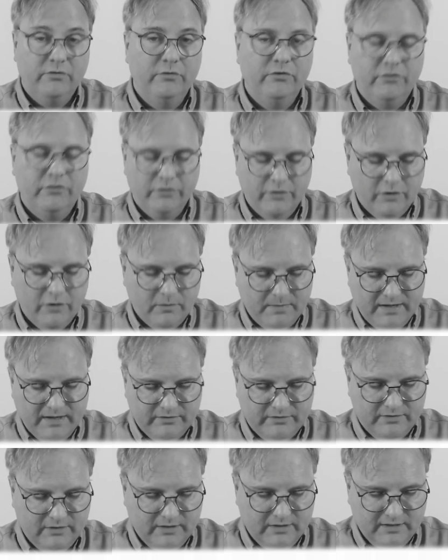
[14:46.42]
to, to know
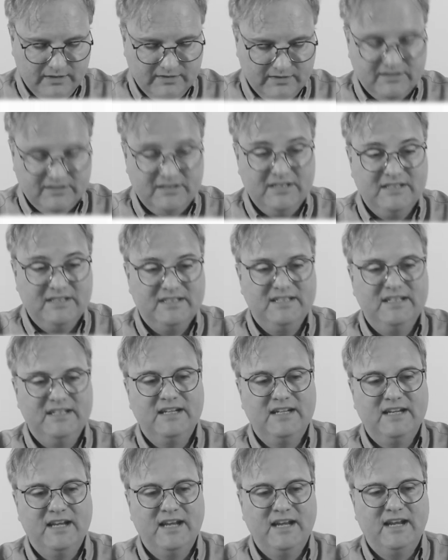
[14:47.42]
about uh,
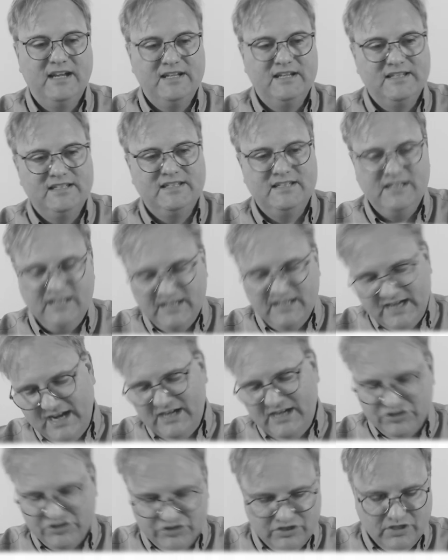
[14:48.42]
cc
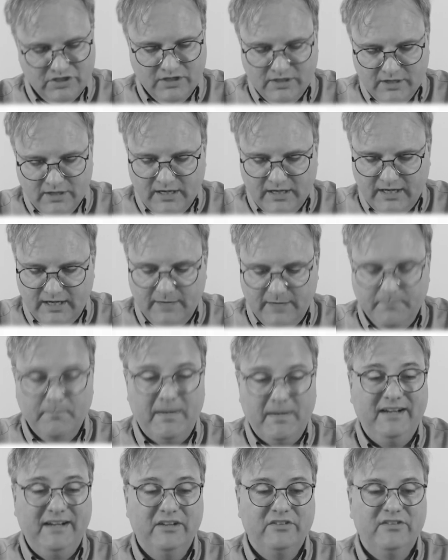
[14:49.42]
ccache uh,
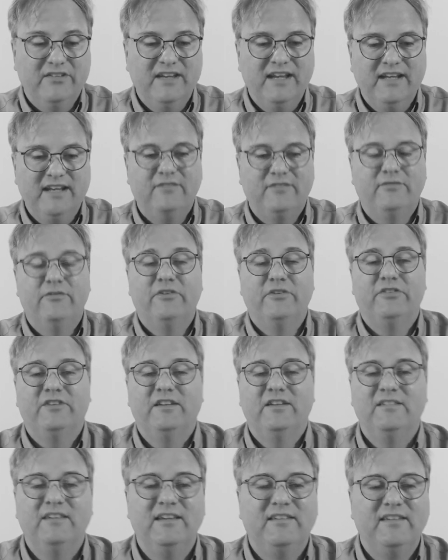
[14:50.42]
minus S for
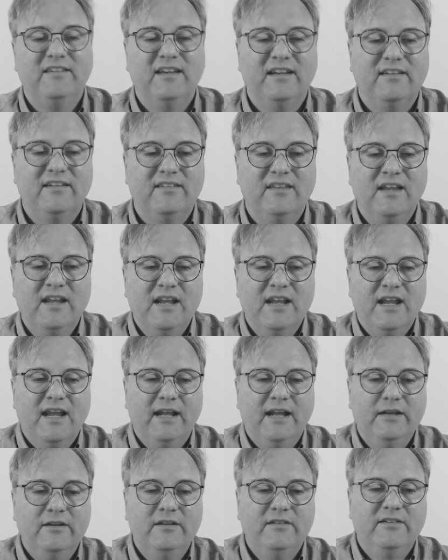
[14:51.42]
statistics.
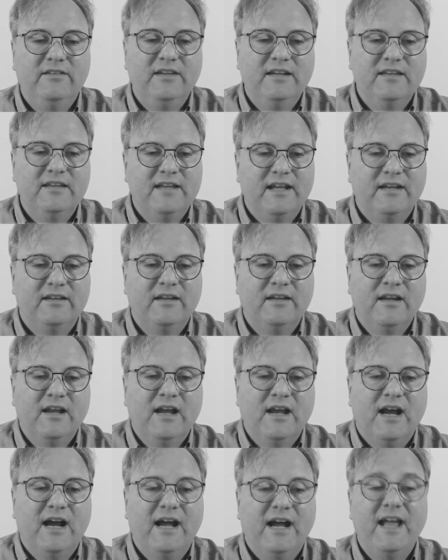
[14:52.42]
And you can see that
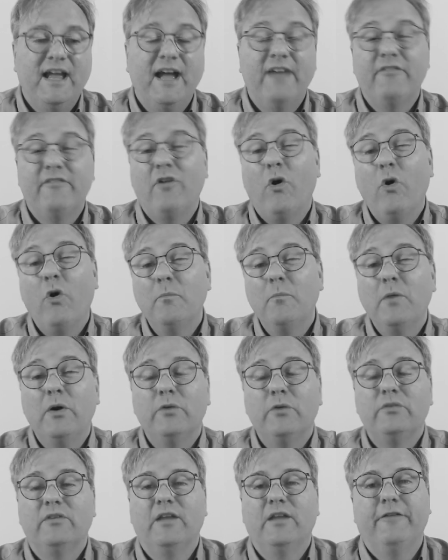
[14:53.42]
I have
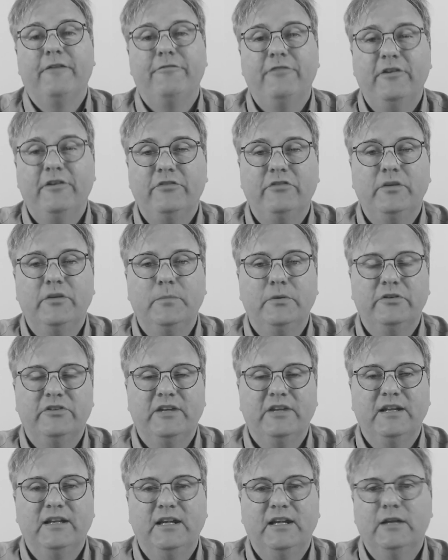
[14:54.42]
almost a
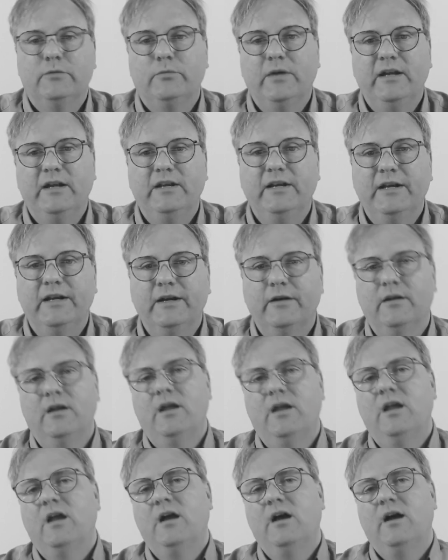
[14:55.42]
50% hit rate here.